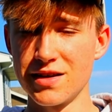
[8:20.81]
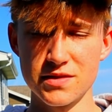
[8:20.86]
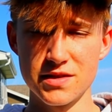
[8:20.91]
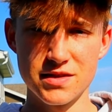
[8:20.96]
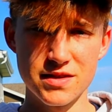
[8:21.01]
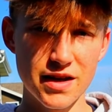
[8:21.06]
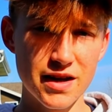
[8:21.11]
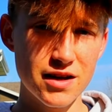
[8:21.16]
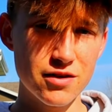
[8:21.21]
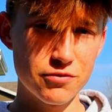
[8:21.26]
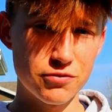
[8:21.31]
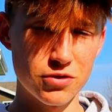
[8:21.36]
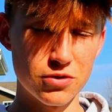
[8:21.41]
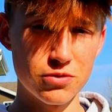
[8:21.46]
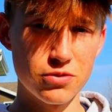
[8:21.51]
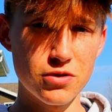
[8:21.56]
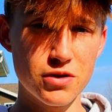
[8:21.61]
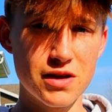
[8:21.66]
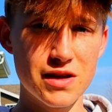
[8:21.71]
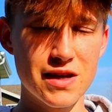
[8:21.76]
designed for
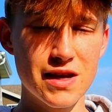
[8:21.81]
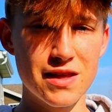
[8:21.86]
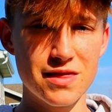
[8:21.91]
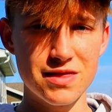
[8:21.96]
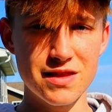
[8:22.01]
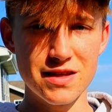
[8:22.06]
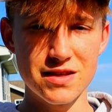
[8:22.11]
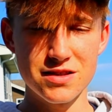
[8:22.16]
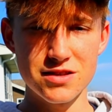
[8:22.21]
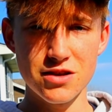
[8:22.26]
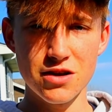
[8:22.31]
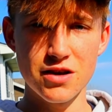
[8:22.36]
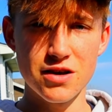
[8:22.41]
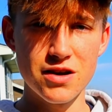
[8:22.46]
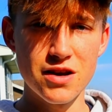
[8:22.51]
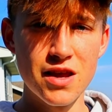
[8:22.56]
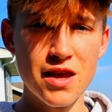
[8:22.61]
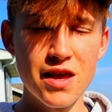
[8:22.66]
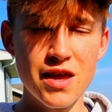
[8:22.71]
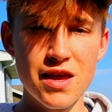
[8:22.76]
looking at the
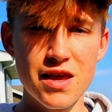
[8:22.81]
sun